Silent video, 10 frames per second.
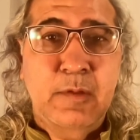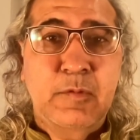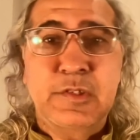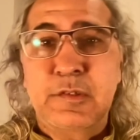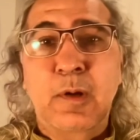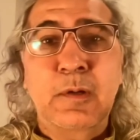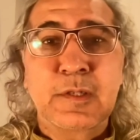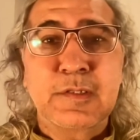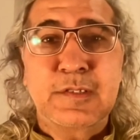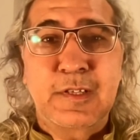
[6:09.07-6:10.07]
which is not
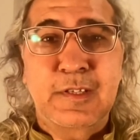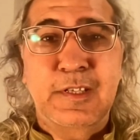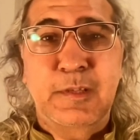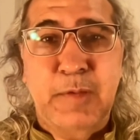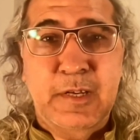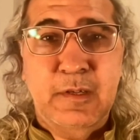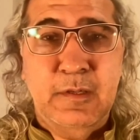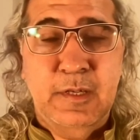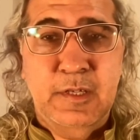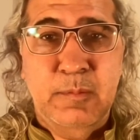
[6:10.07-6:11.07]
necessarily
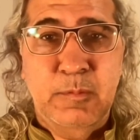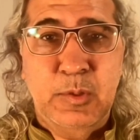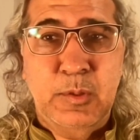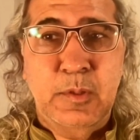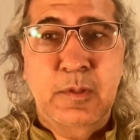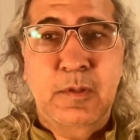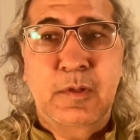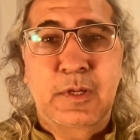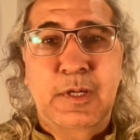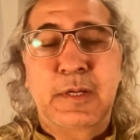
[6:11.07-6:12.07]
American anymore,
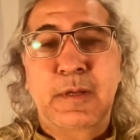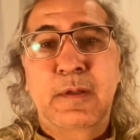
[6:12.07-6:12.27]
right,